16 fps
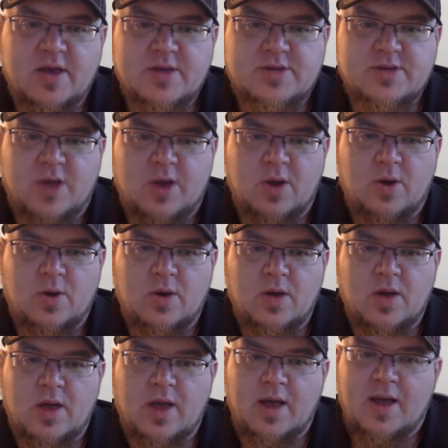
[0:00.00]
So,
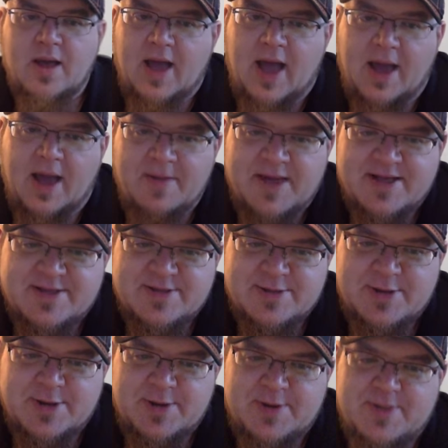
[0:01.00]

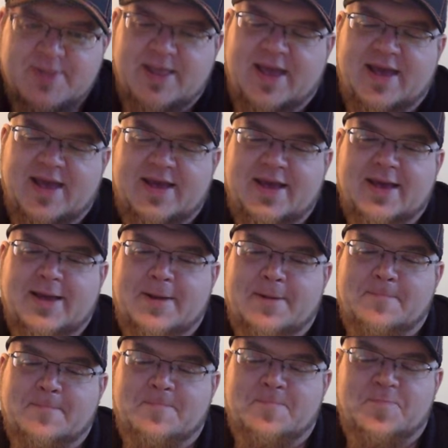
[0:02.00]
dude,
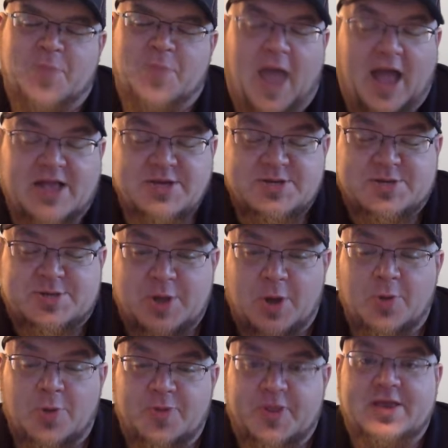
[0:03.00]
I just
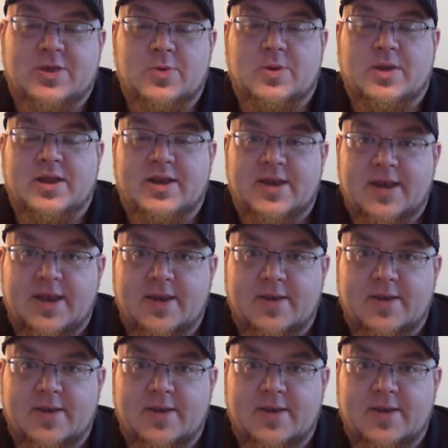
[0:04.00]
don't think you can